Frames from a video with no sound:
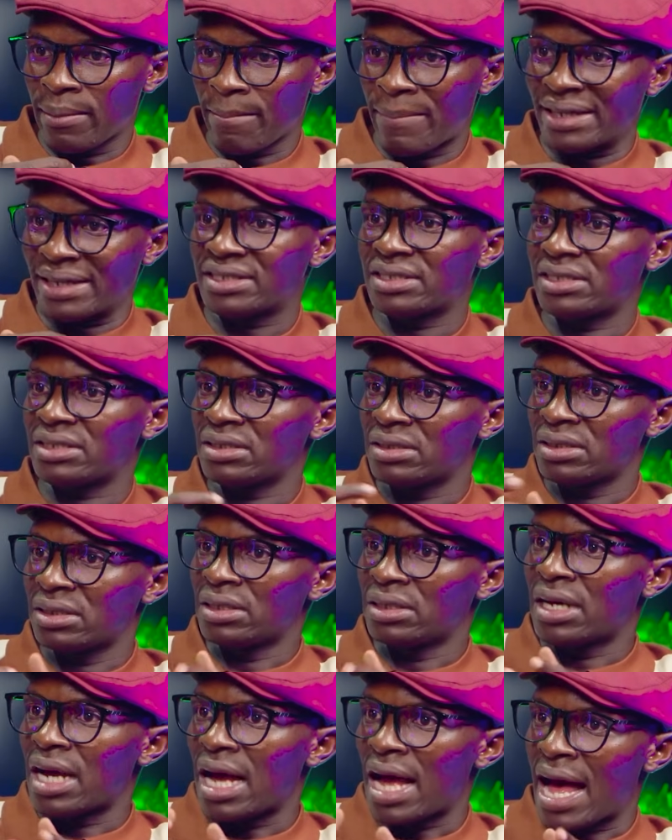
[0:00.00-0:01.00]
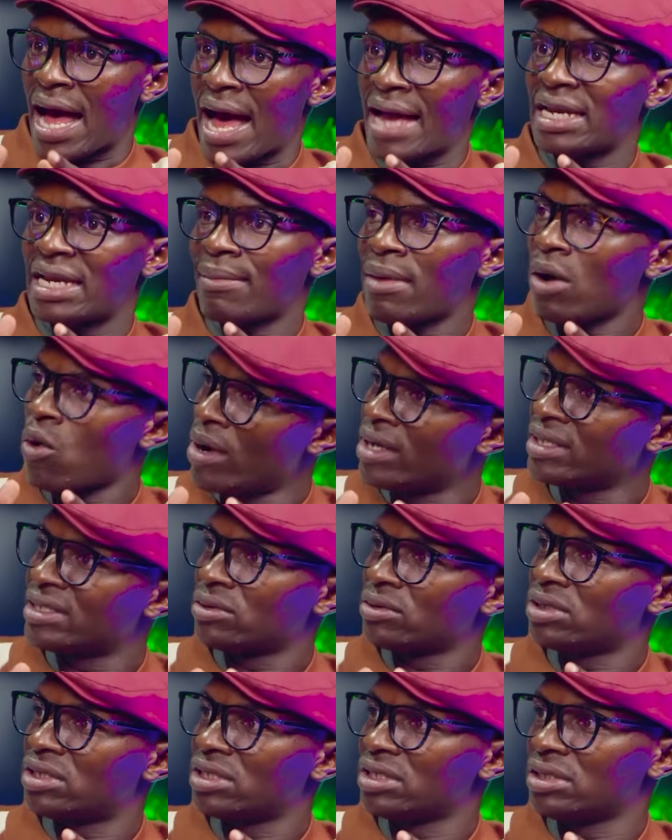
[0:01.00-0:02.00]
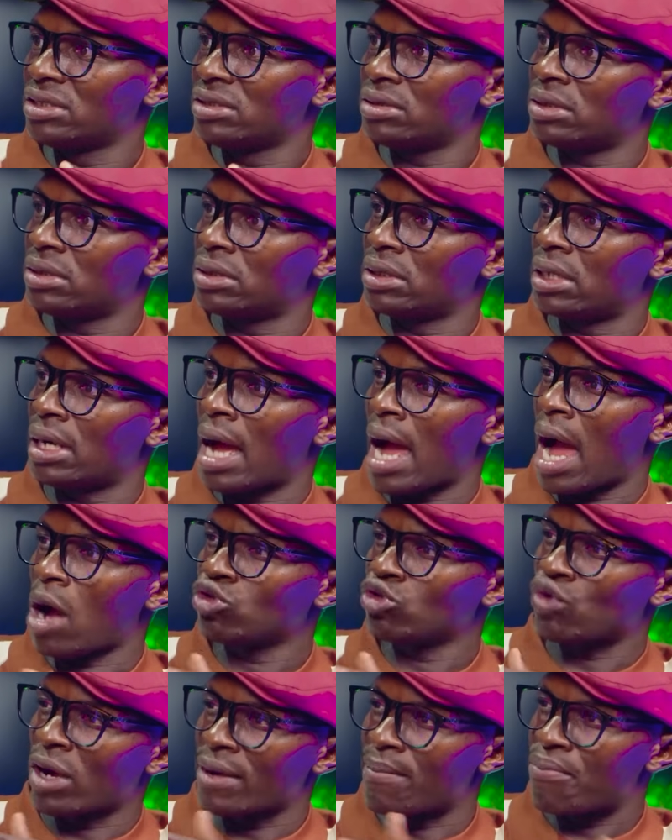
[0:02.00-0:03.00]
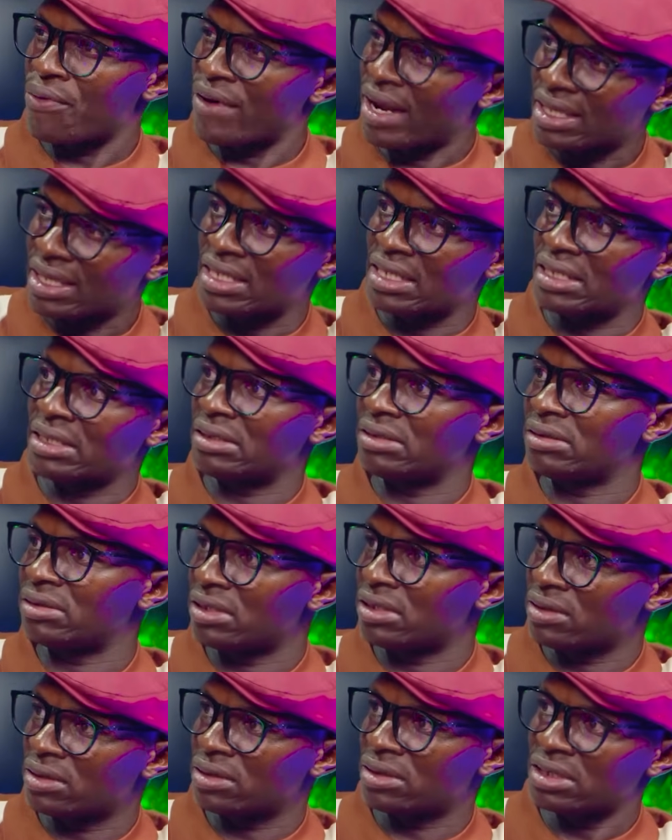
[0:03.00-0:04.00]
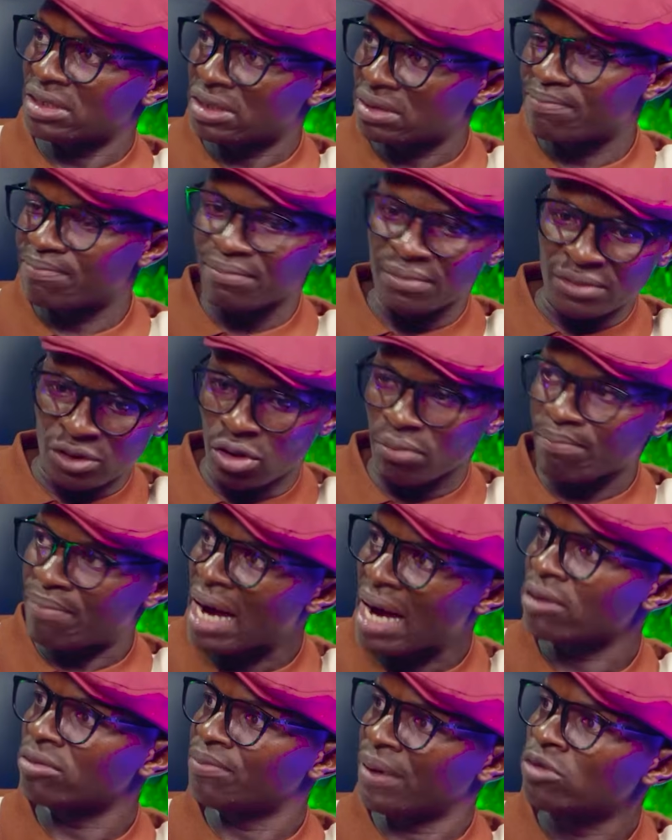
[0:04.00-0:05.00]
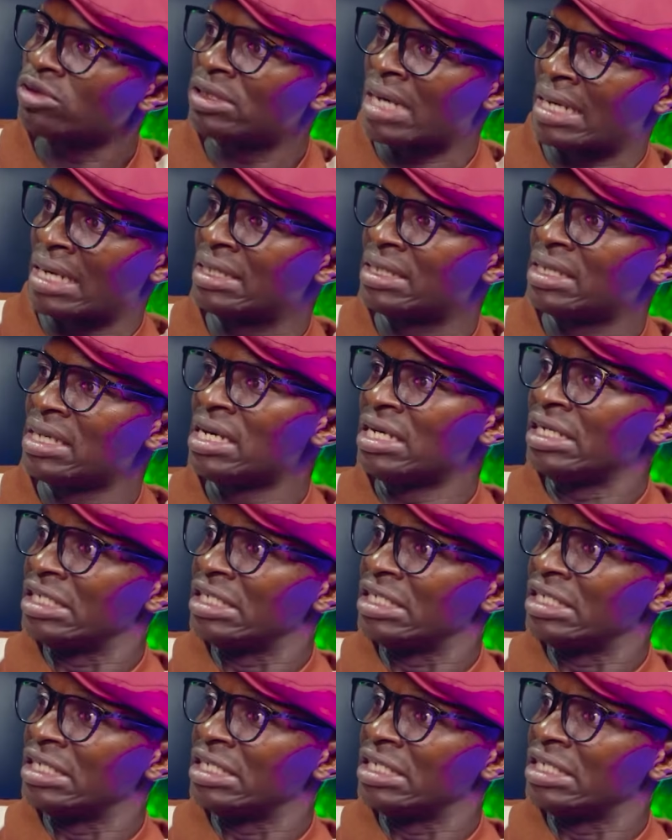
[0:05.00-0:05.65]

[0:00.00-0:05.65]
But either my ways, how do I break this boundary,